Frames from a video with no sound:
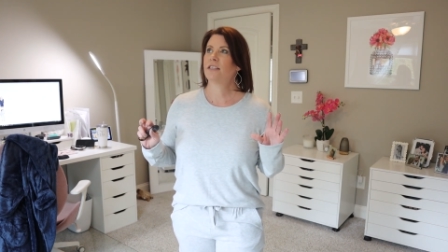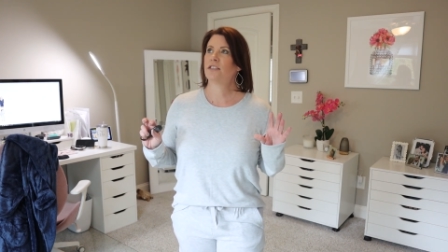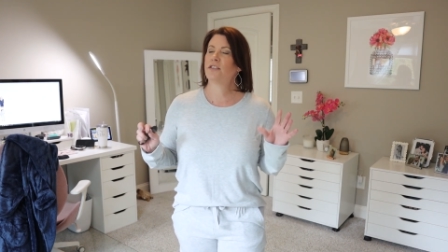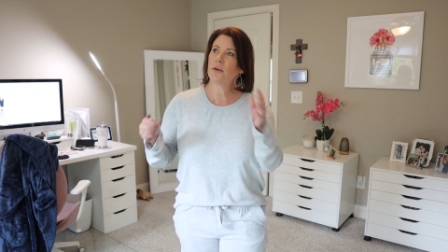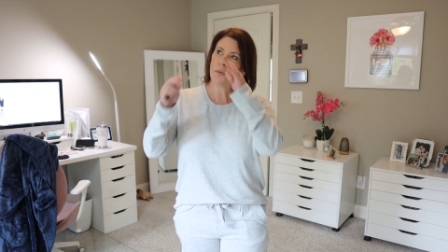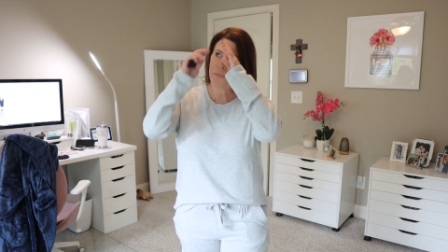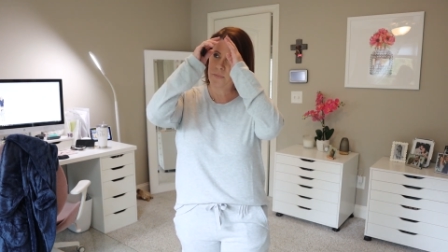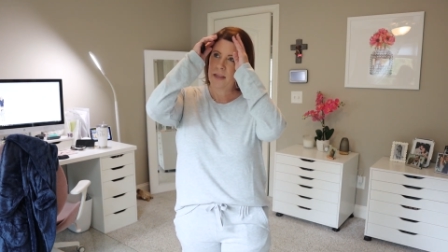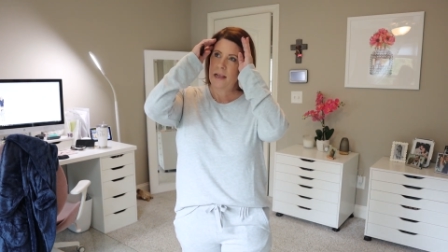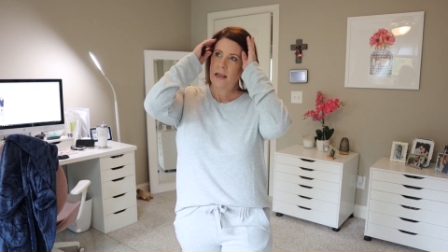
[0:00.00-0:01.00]

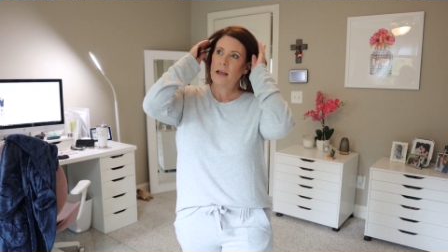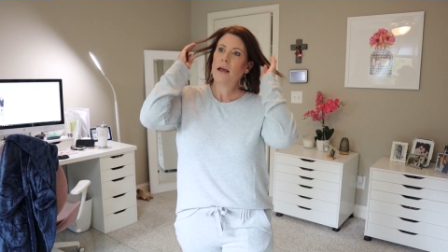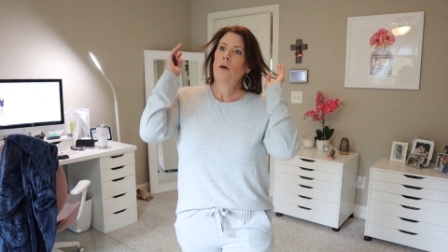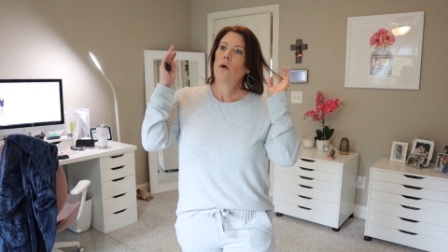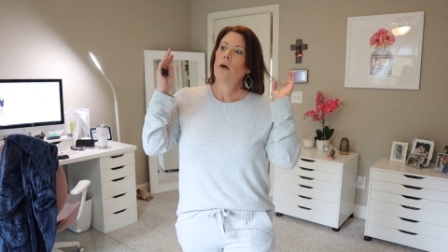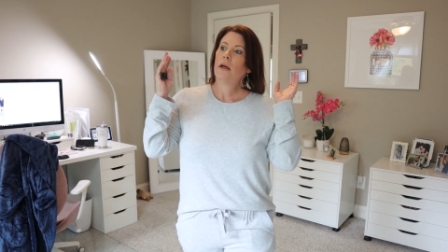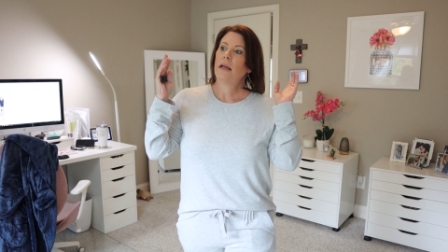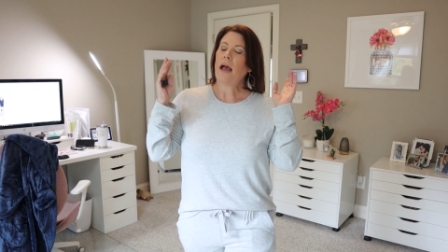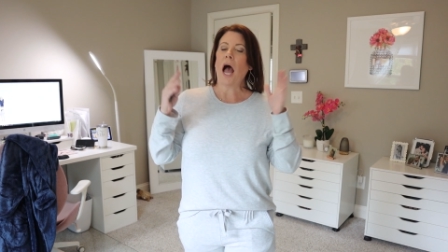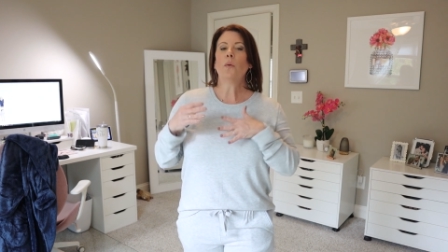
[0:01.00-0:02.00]
so
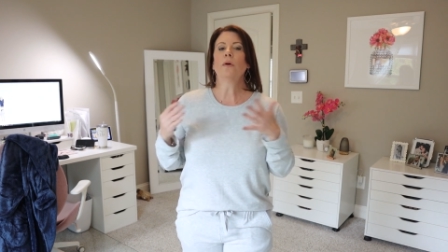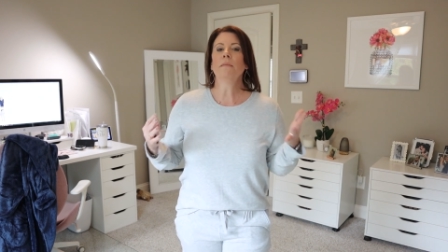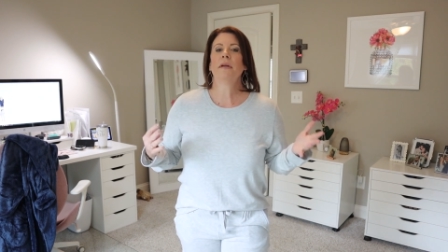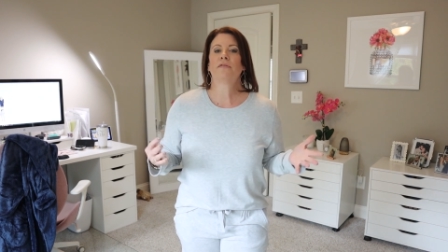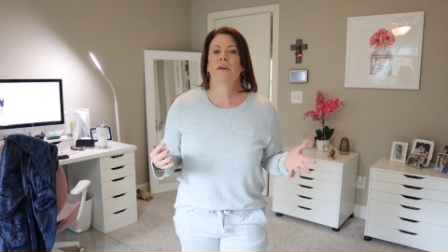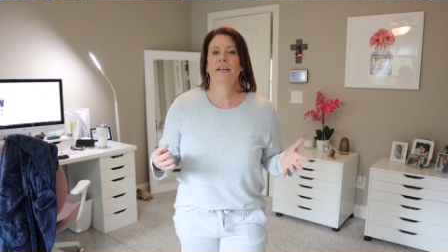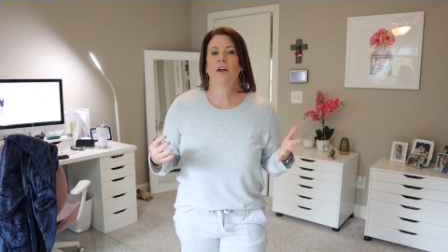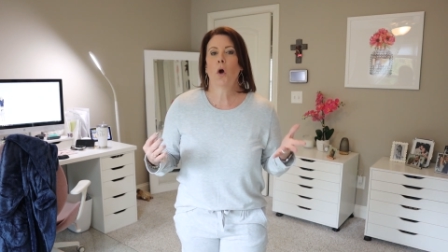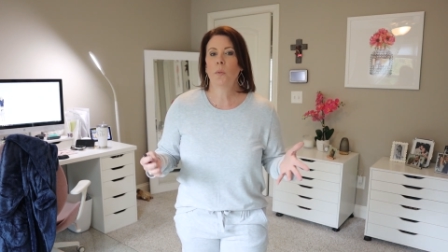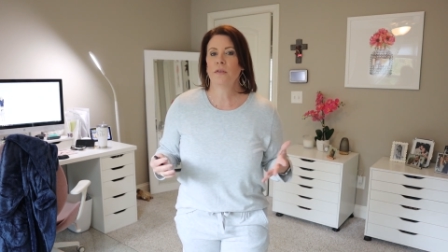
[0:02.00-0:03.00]
I wouldn't be afraid
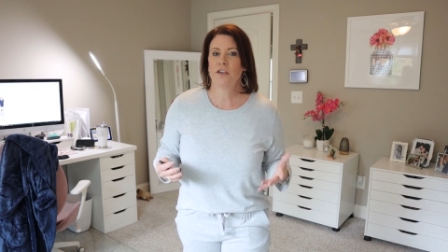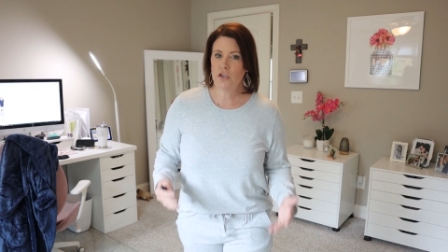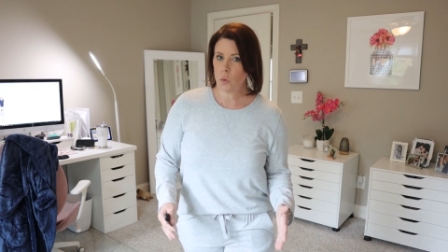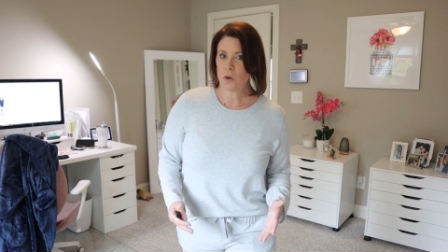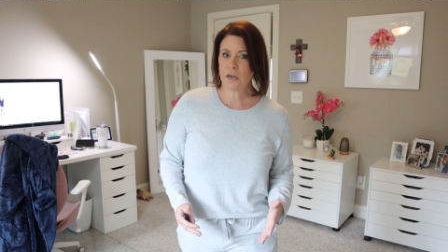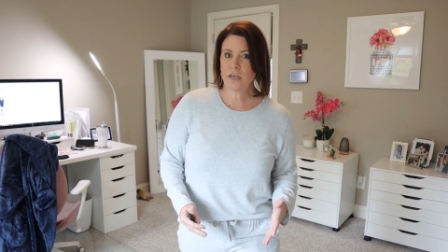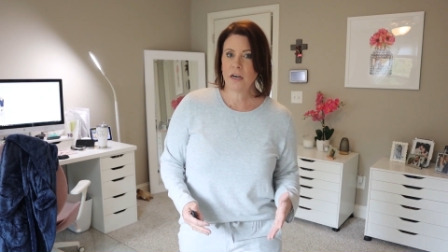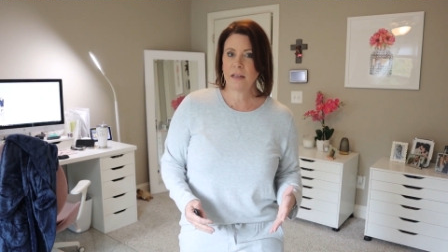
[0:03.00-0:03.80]
to open the door,